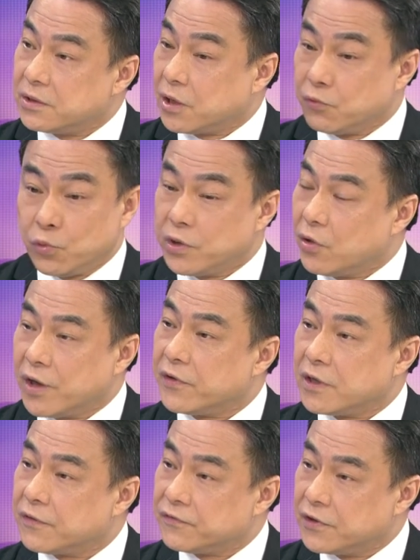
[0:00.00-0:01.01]
now we don't have
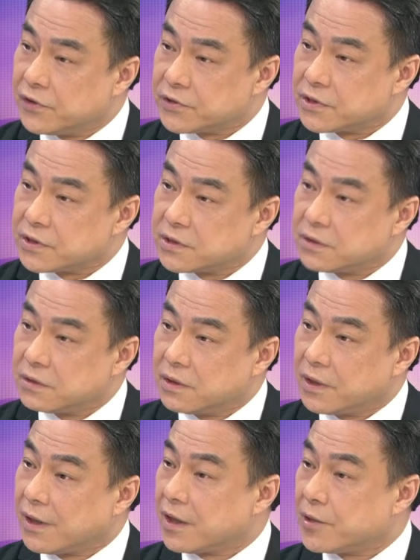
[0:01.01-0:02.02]
enough nurses
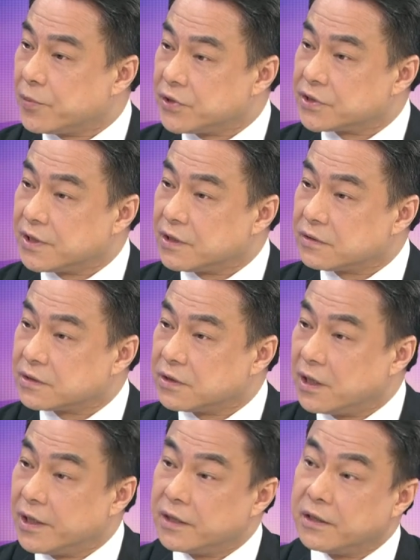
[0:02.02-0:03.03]
and other personnel
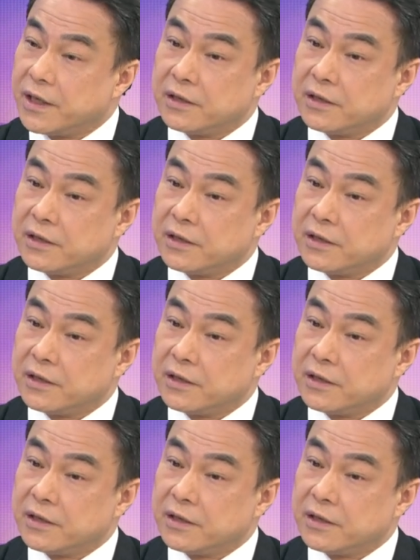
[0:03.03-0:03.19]
and,